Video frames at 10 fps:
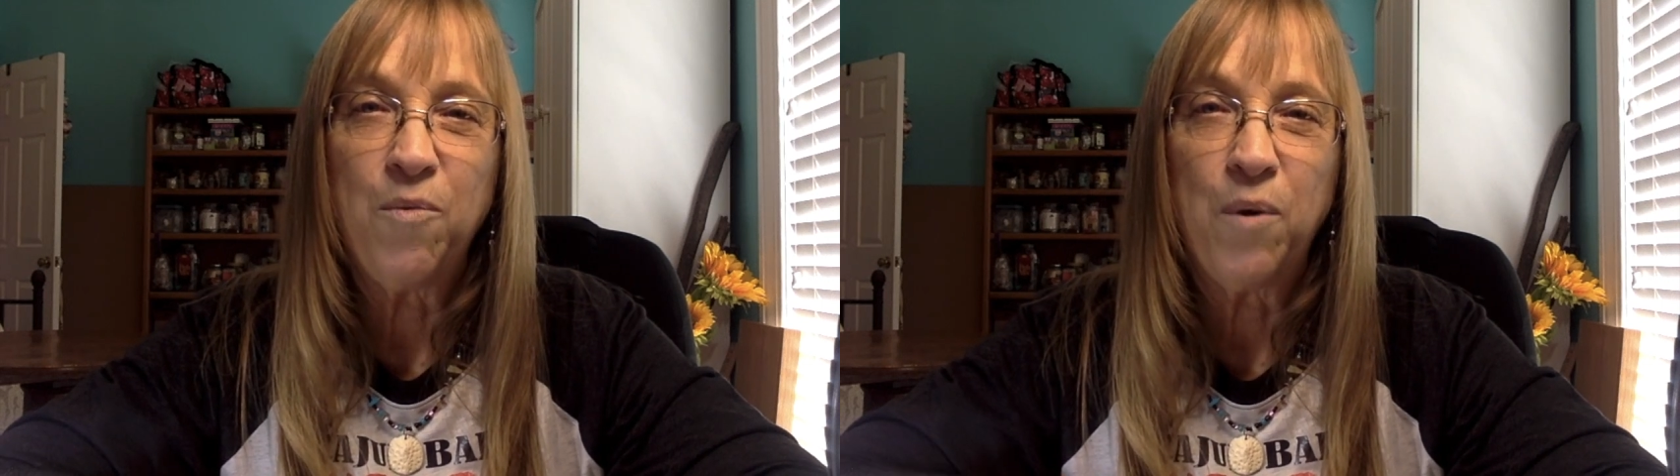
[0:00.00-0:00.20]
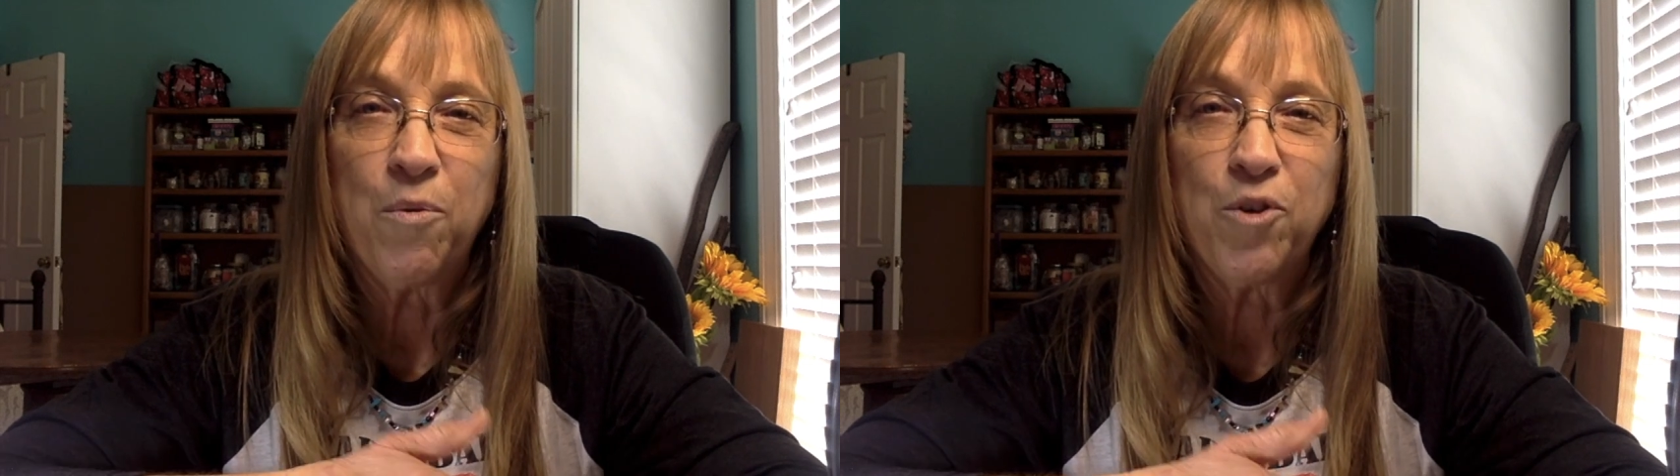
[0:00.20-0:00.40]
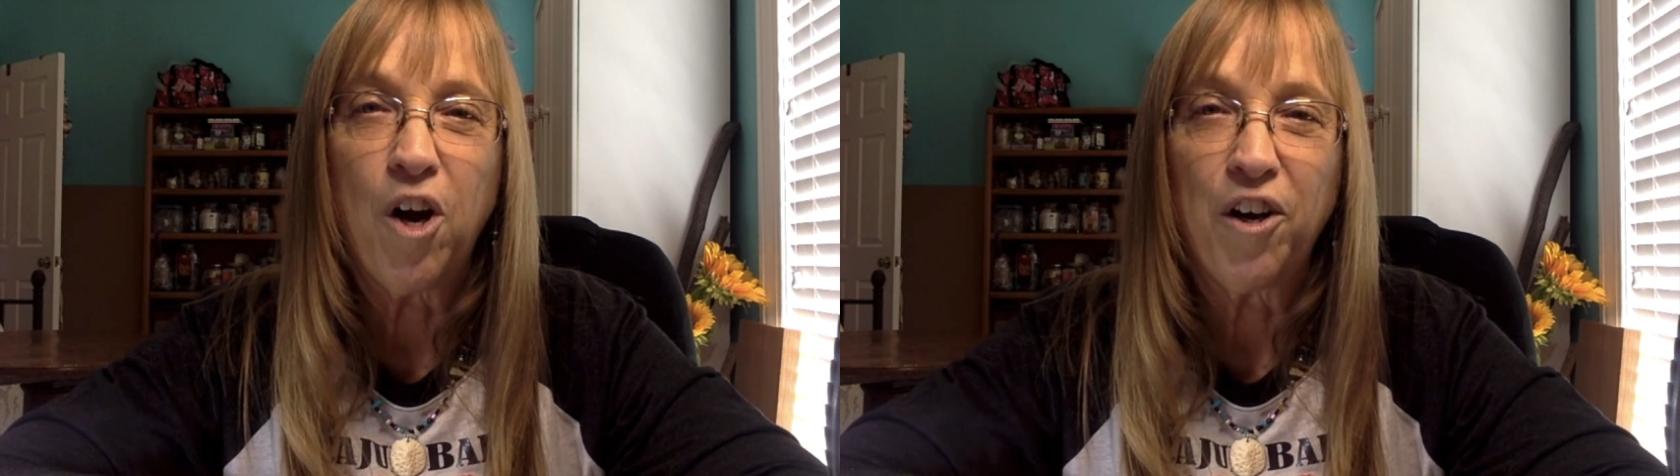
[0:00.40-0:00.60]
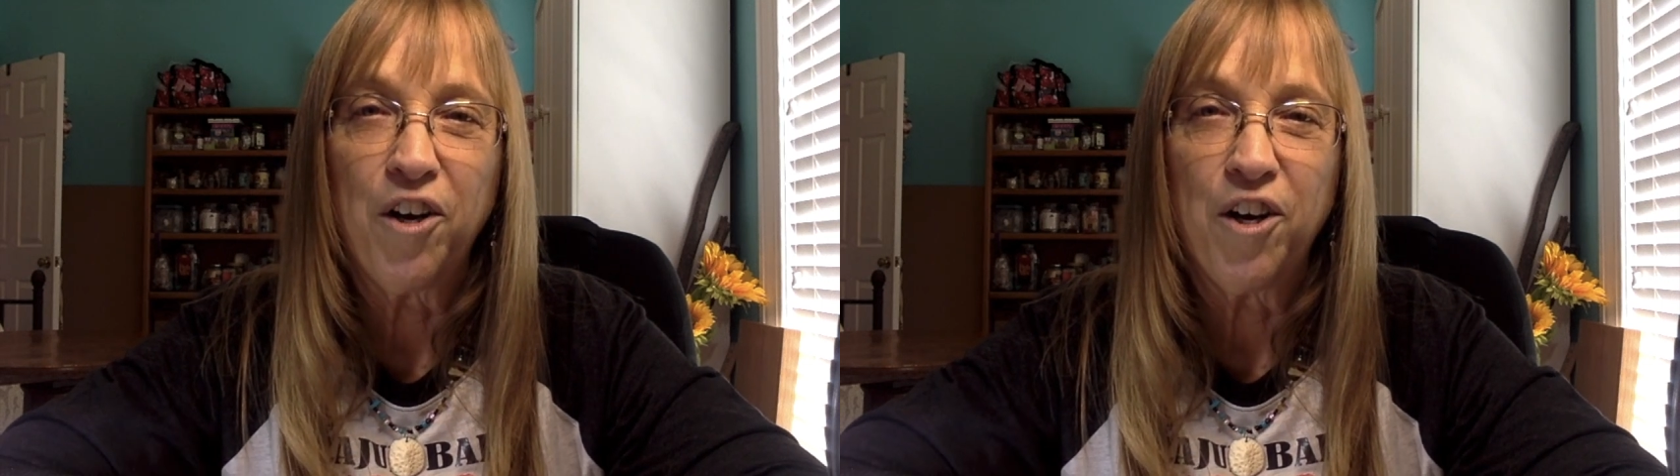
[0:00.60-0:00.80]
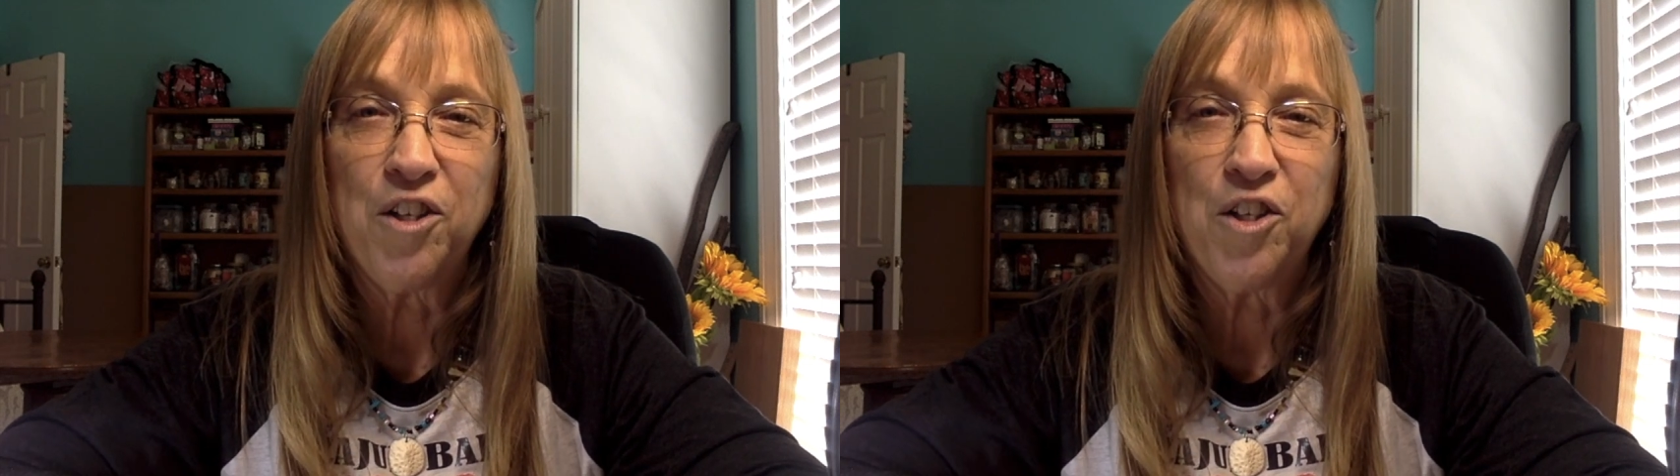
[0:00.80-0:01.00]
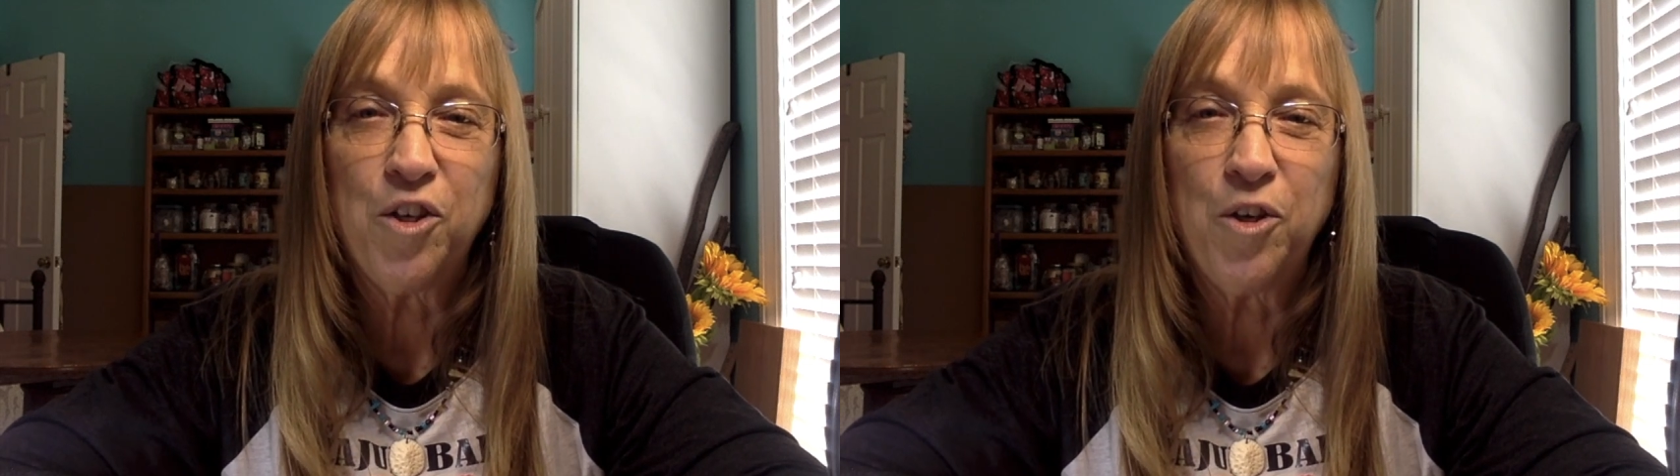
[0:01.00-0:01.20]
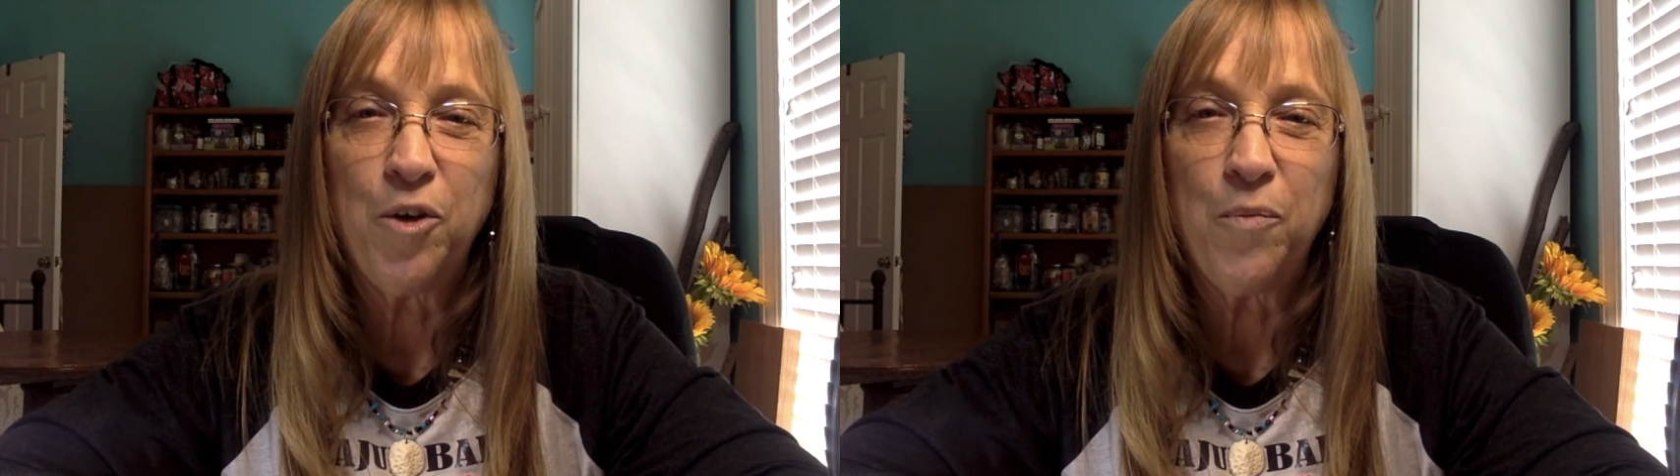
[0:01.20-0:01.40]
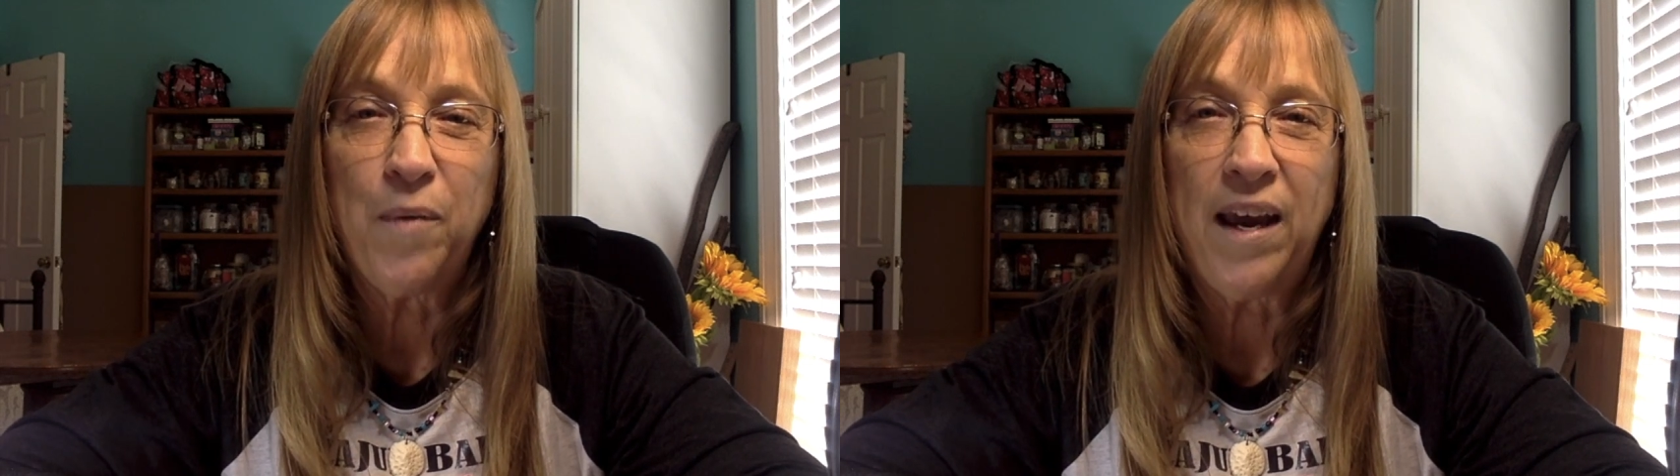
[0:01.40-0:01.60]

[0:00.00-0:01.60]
we were talking on Zoom,